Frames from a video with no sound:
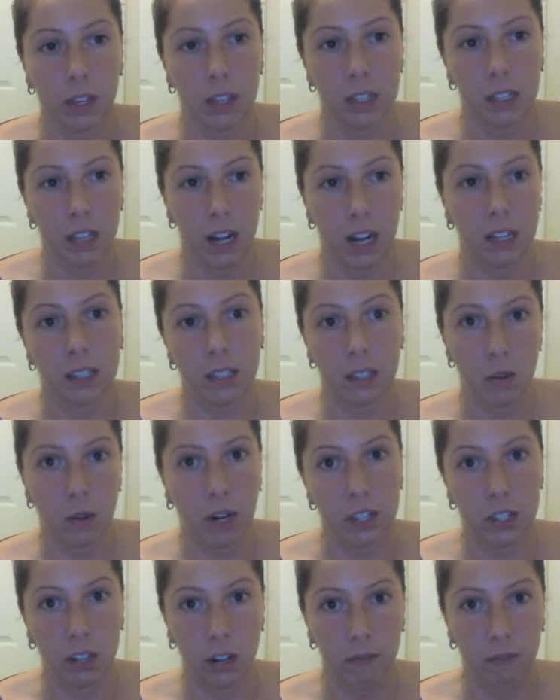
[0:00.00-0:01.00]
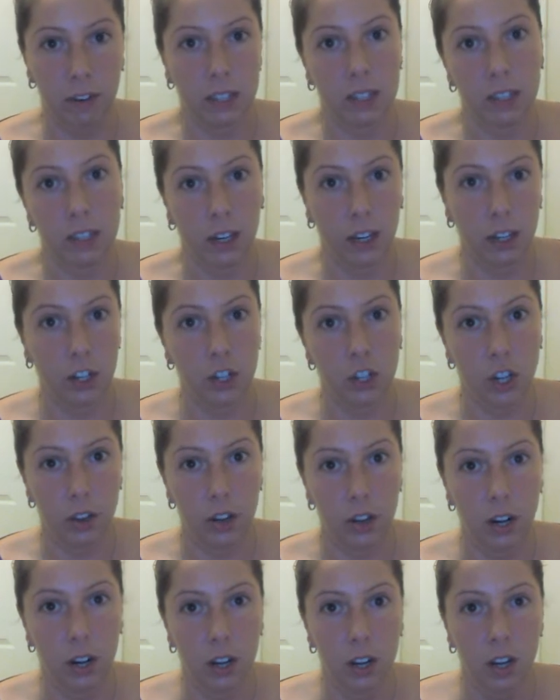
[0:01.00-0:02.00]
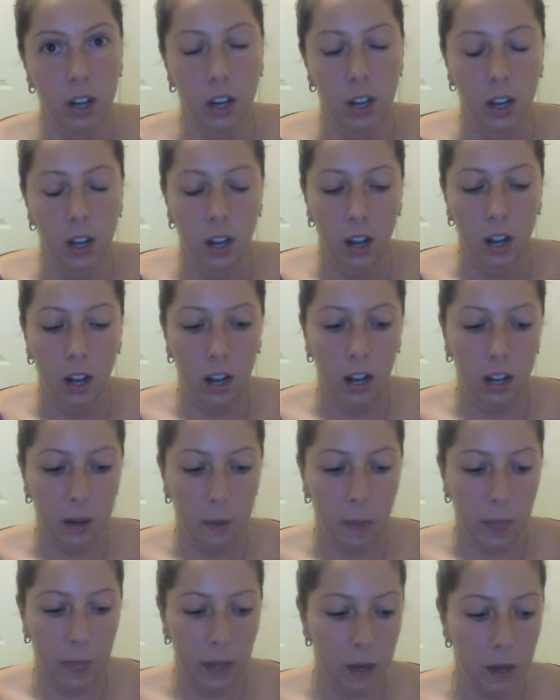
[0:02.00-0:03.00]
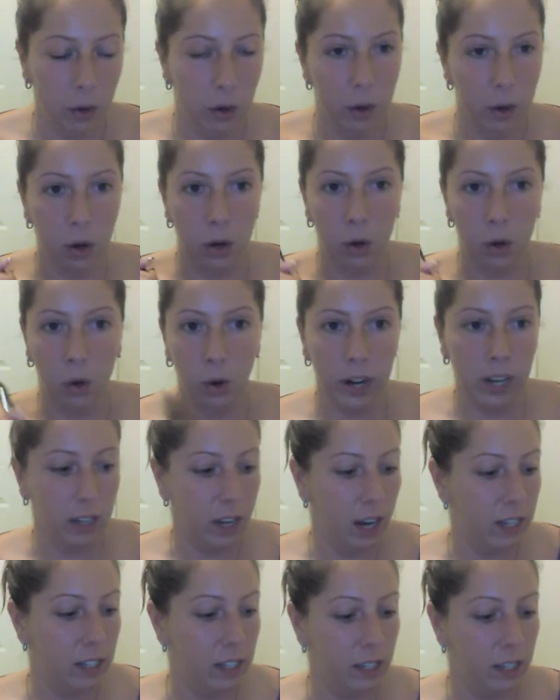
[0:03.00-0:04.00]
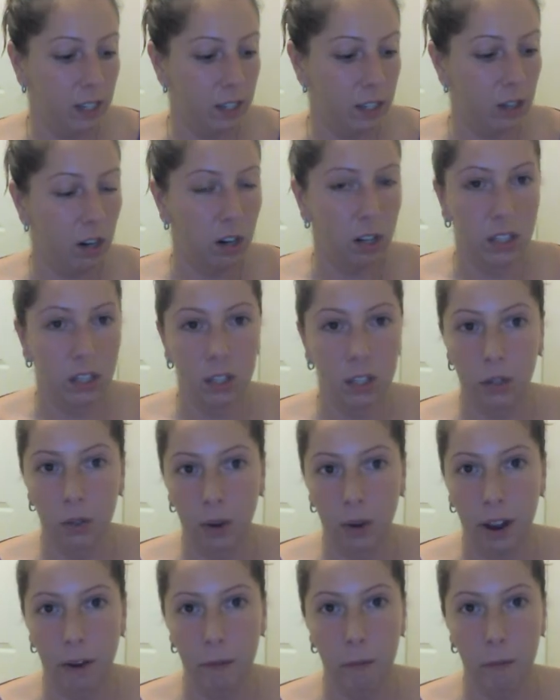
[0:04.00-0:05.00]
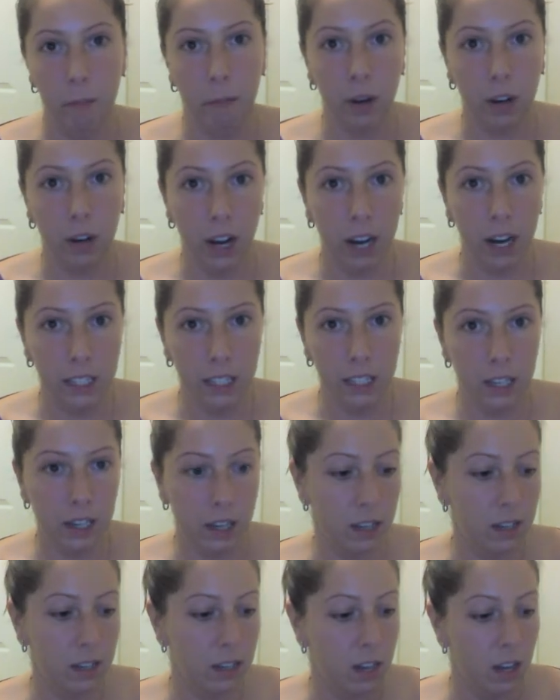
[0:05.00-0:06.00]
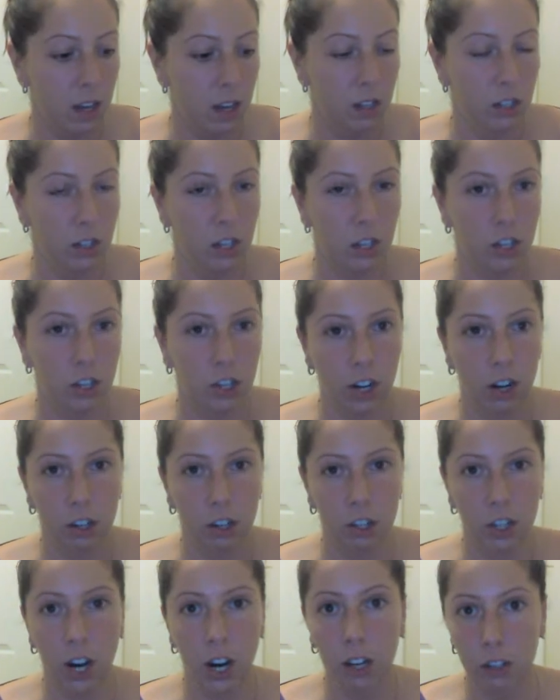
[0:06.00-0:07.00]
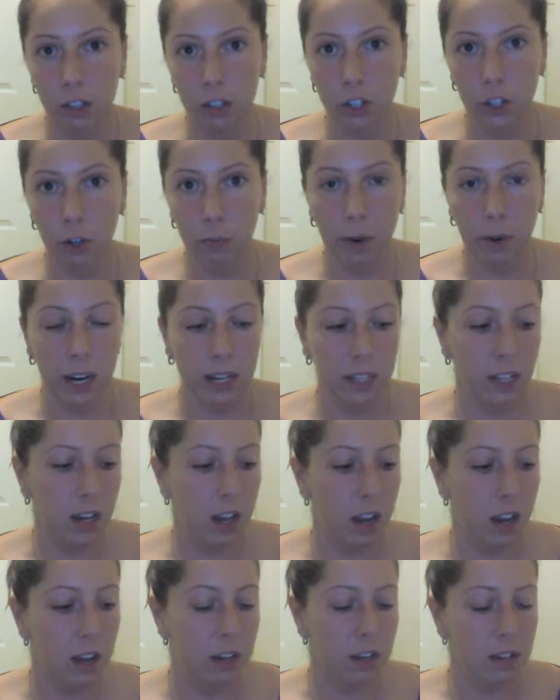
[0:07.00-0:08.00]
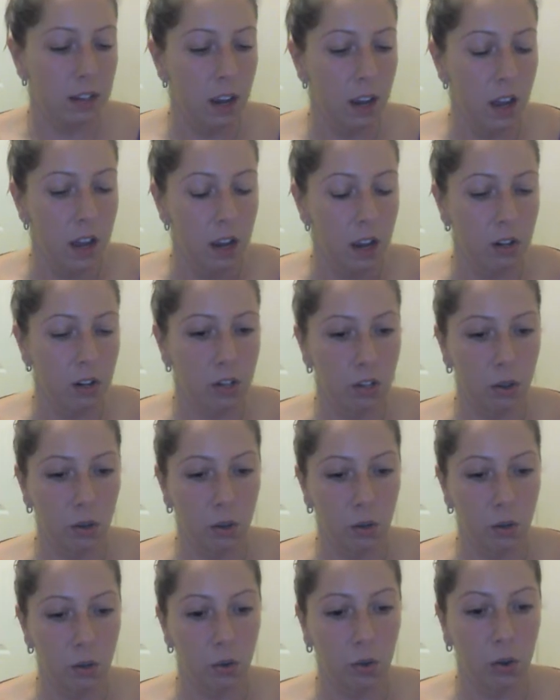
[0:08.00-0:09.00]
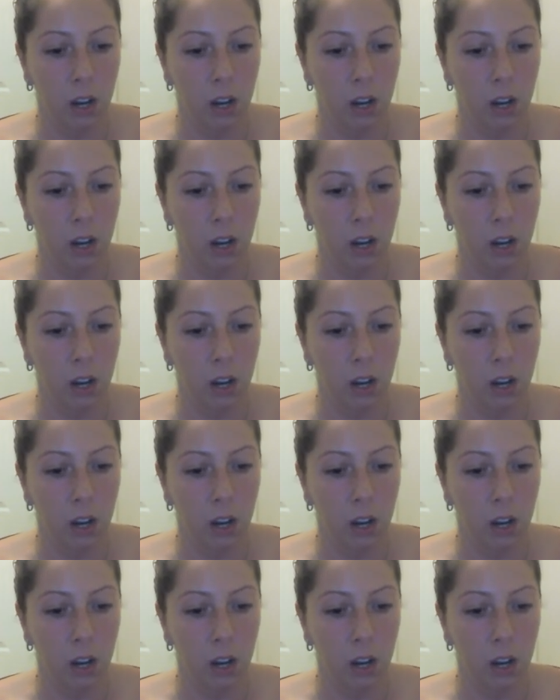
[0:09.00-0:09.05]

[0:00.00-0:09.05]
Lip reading: Because you guys are investing in each other. Great ideas are to have book ideas, to share challenge group ideas, to